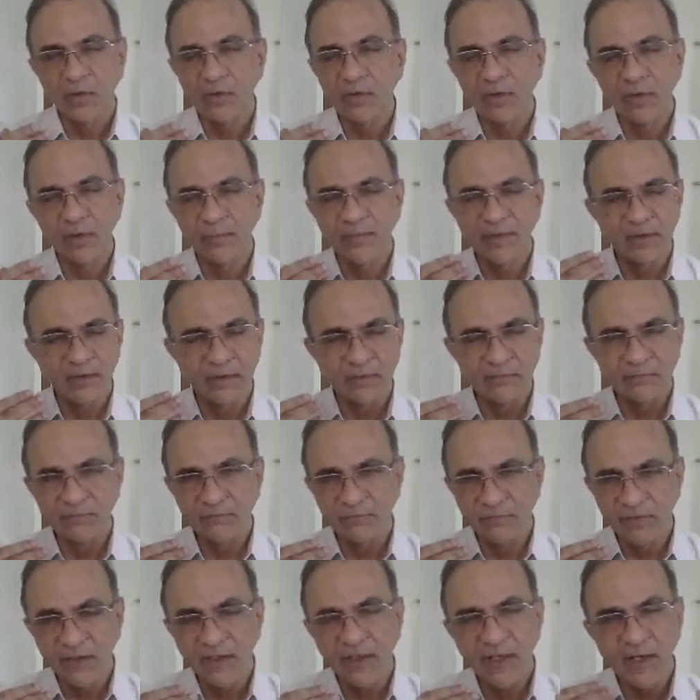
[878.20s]
I mean,
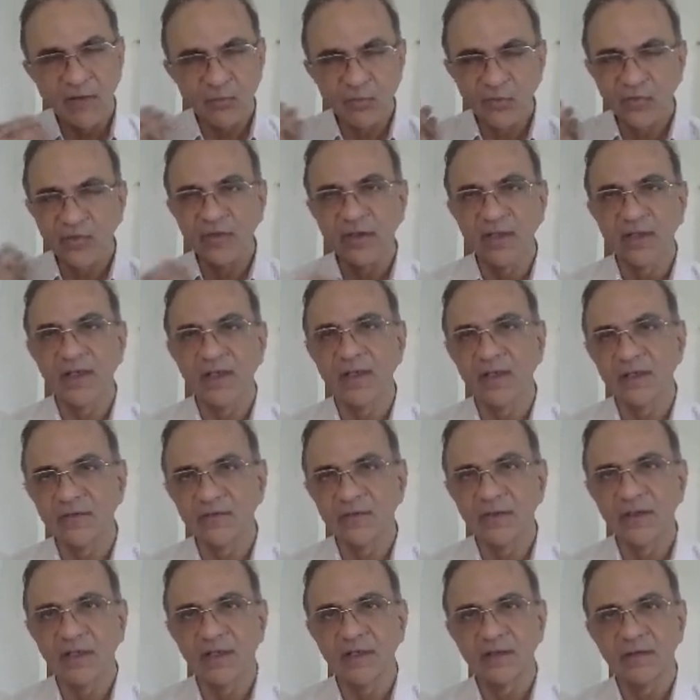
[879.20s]
we have to realize
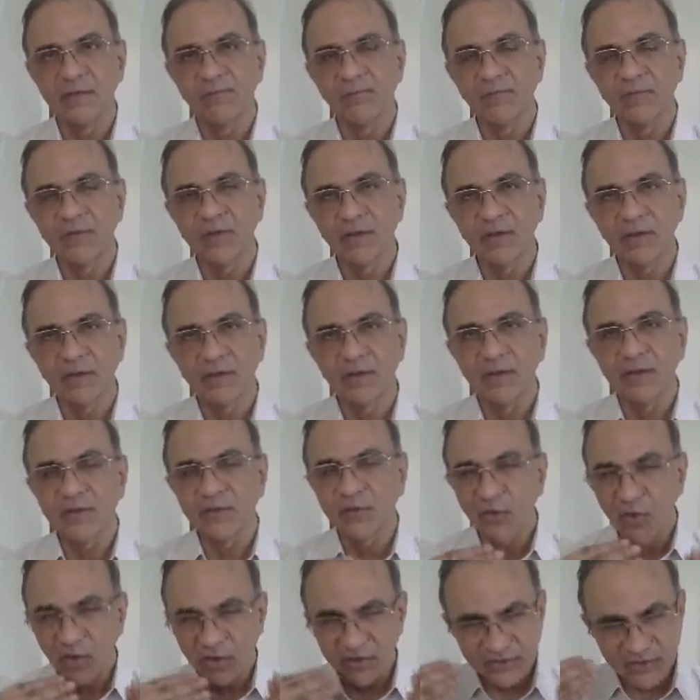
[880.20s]
that it's
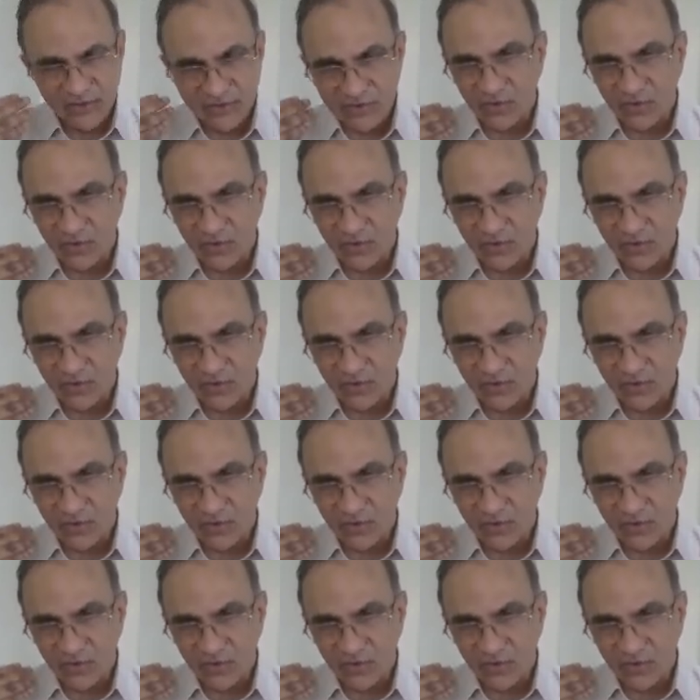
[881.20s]
not just